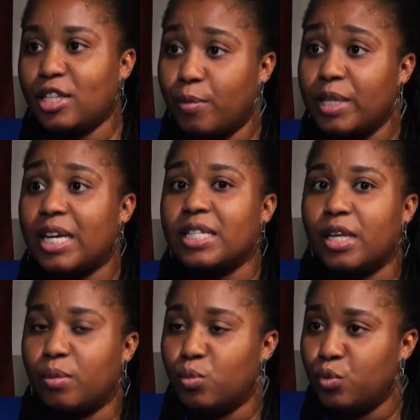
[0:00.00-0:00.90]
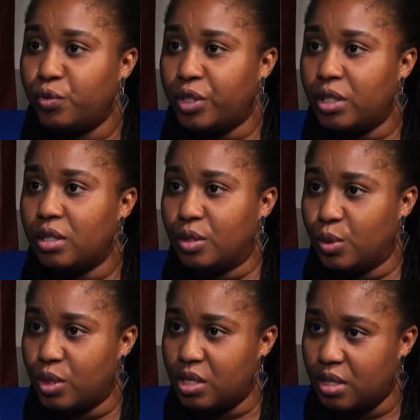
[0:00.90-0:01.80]
Like, somebody can take a movie
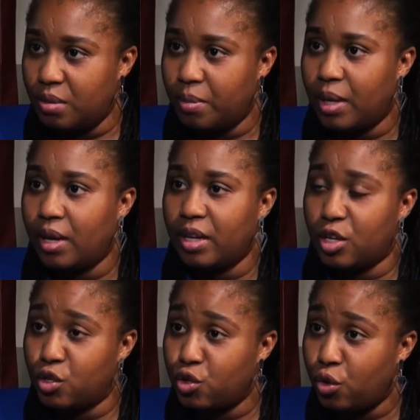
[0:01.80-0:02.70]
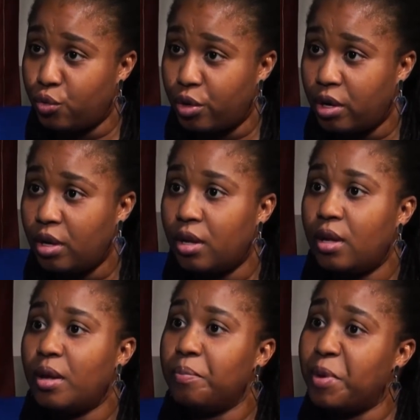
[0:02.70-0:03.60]
to the cinema, its genre,
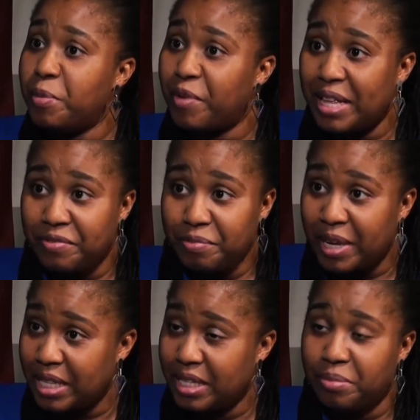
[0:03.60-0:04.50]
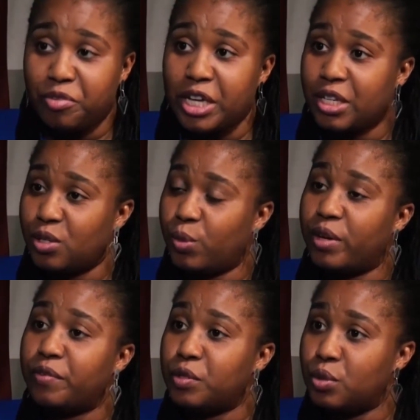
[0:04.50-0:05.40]
maybe even by the same writers or
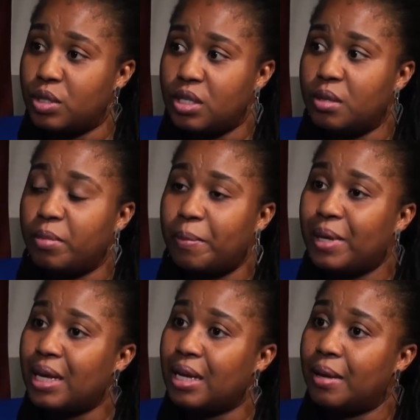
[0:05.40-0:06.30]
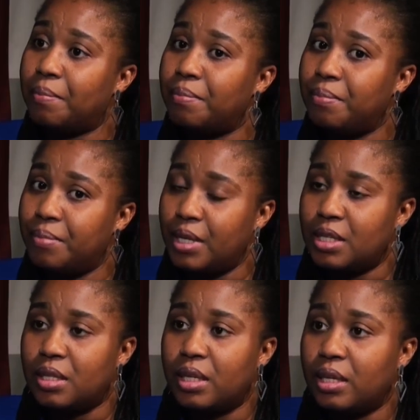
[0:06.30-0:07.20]
whatever, to the cinema, make an
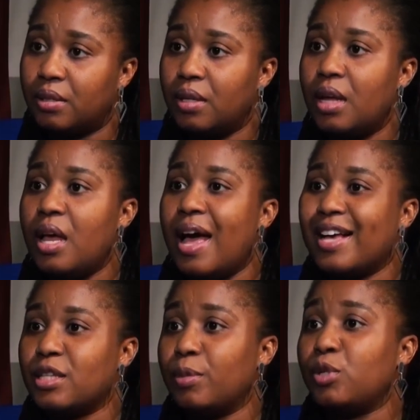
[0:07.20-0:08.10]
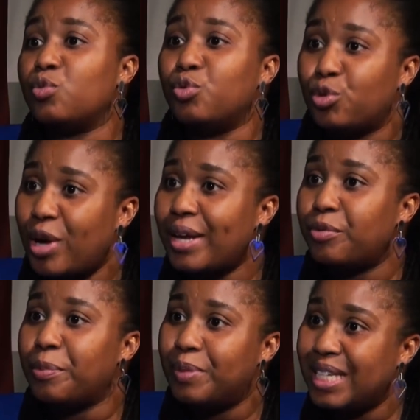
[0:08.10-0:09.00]
amazing kill. And somebody will try
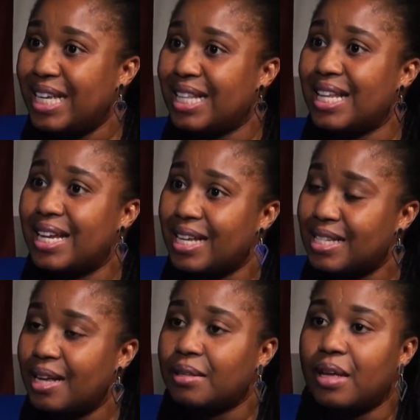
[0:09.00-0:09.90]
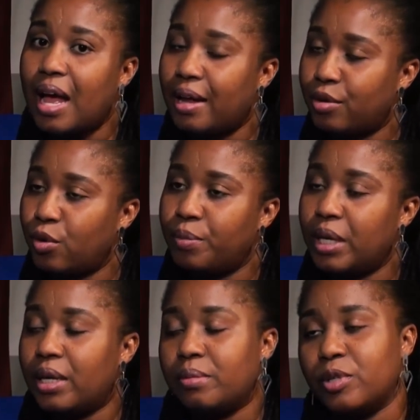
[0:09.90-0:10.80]
to replicate that exactly and not
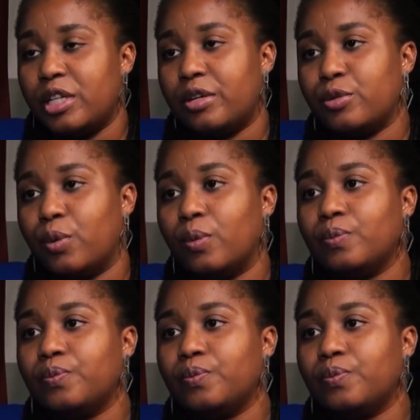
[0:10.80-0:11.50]
make any money at all.